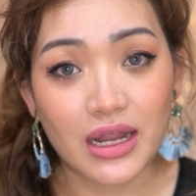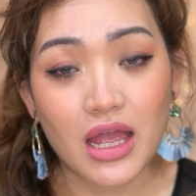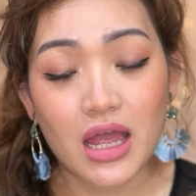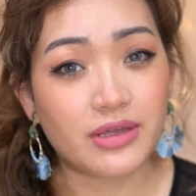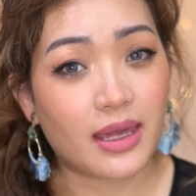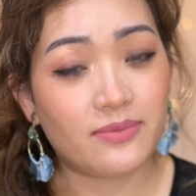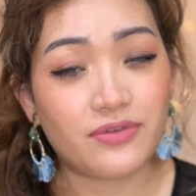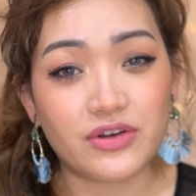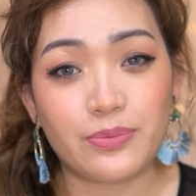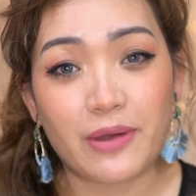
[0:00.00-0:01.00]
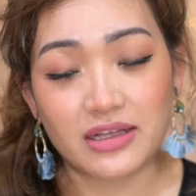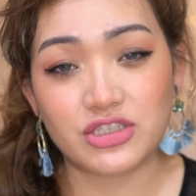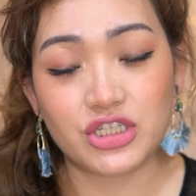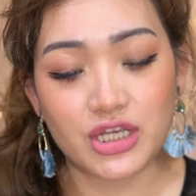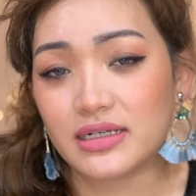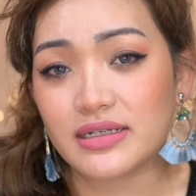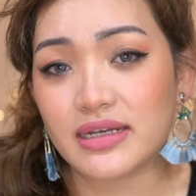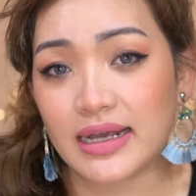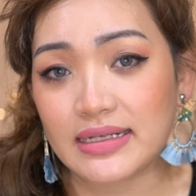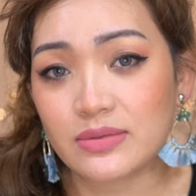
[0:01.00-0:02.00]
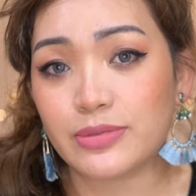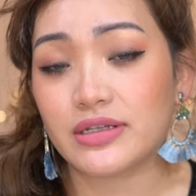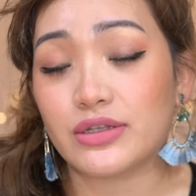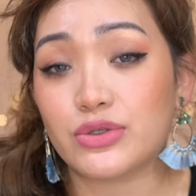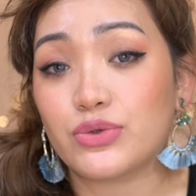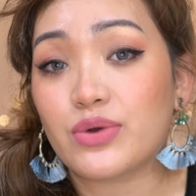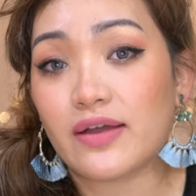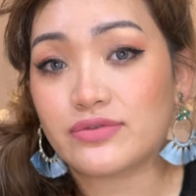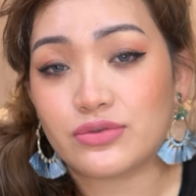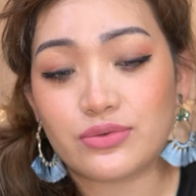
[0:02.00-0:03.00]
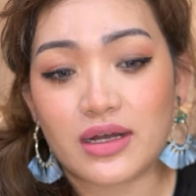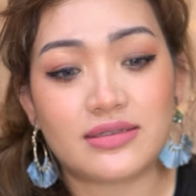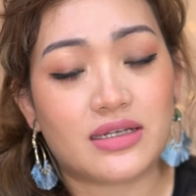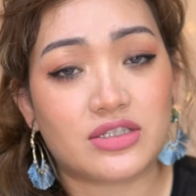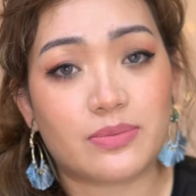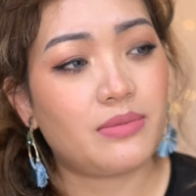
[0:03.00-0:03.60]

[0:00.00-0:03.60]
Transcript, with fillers: It became very patchy. They are nice, but you have to do a touch-up.